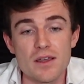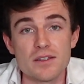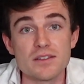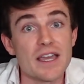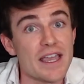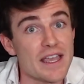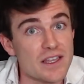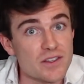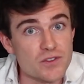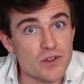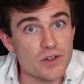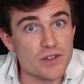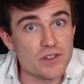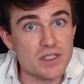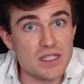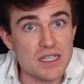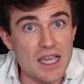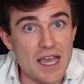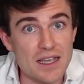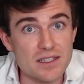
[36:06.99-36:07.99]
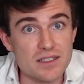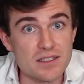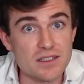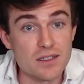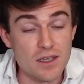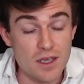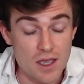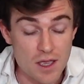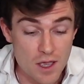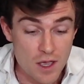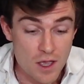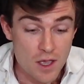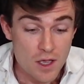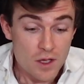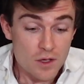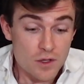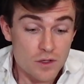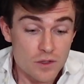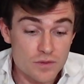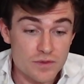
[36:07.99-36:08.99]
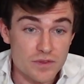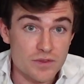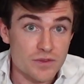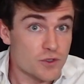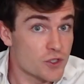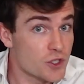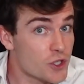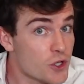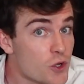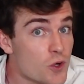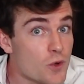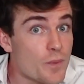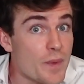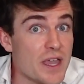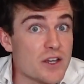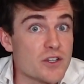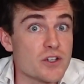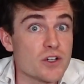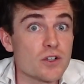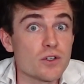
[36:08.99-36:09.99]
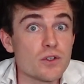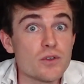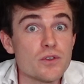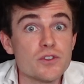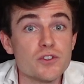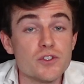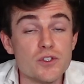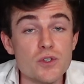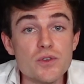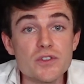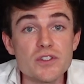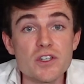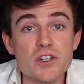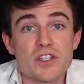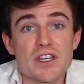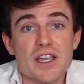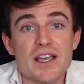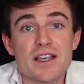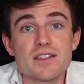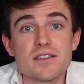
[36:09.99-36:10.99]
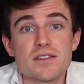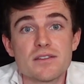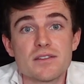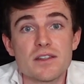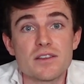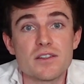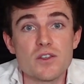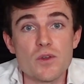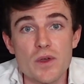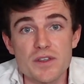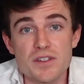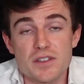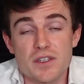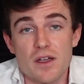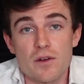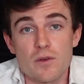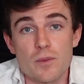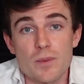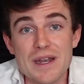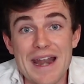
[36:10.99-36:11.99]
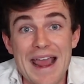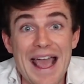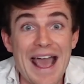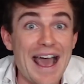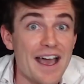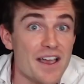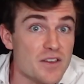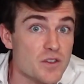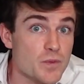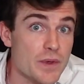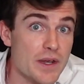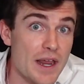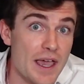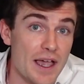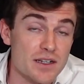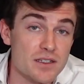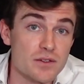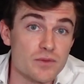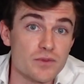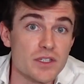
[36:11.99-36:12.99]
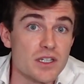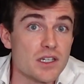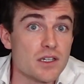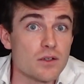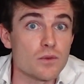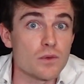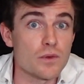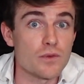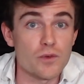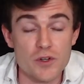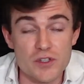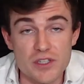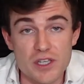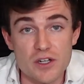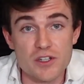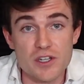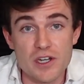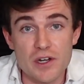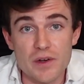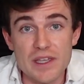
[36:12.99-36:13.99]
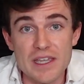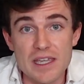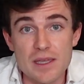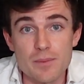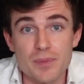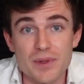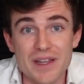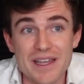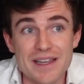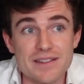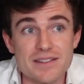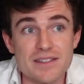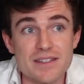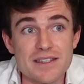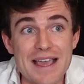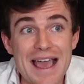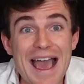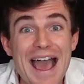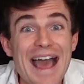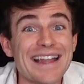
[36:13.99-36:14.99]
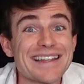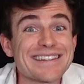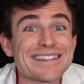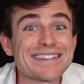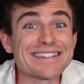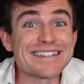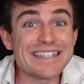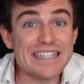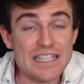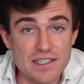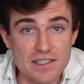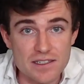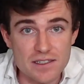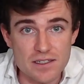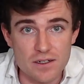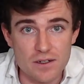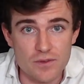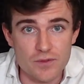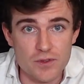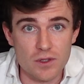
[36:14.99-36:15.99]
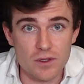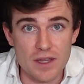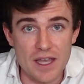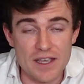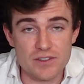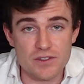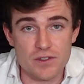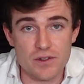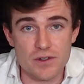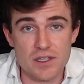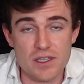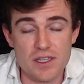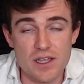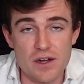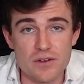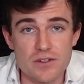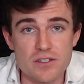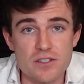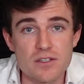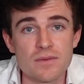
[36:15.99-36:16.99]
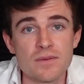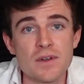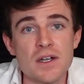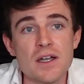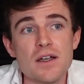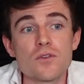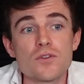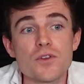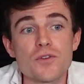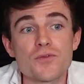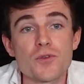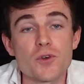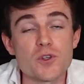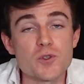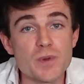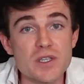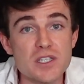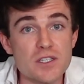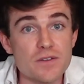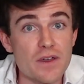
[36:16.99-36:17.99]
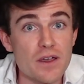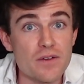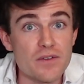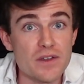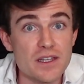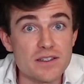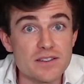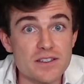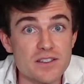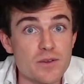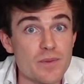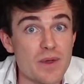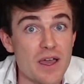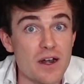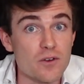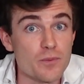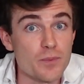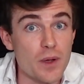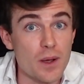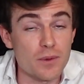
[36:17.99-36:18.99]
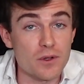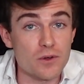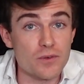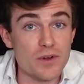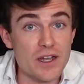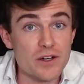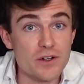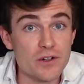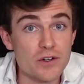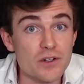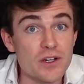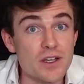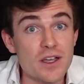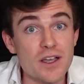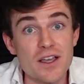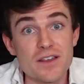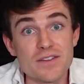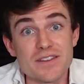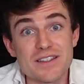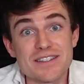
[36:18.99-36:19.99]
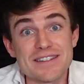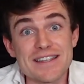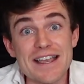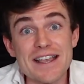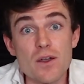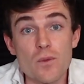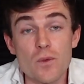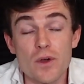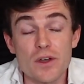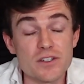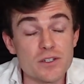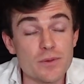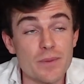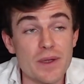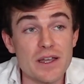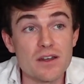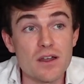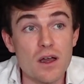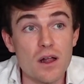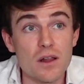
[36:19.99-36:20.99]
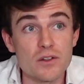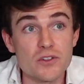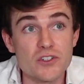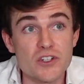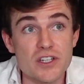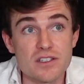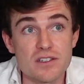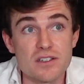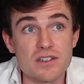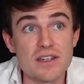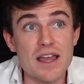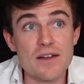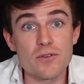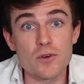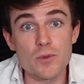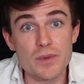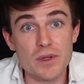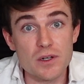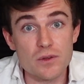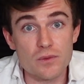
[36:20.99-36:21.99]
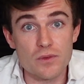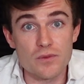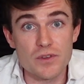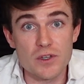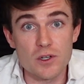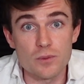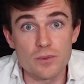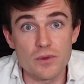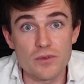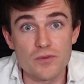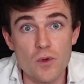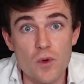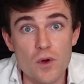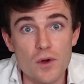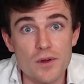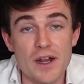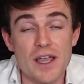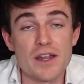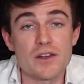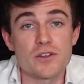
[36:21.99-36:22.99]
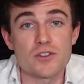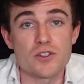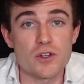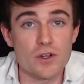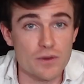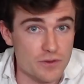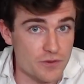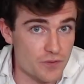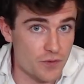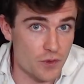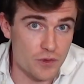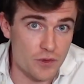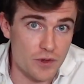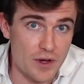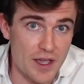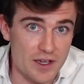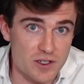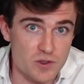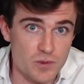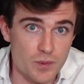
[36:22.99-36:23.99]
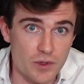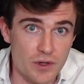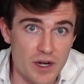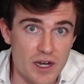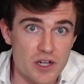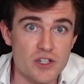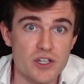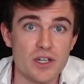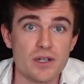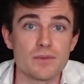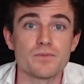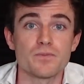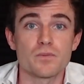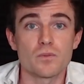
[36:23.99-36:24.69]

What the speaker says: The answer is yes. Two major clues do suggest that the US government has been actively reverse engineering implants at least for the last 30 years. The first piece of evidence is a matter of public record. The second one, to my knowledge, has never been revealed before and deserves further exploration.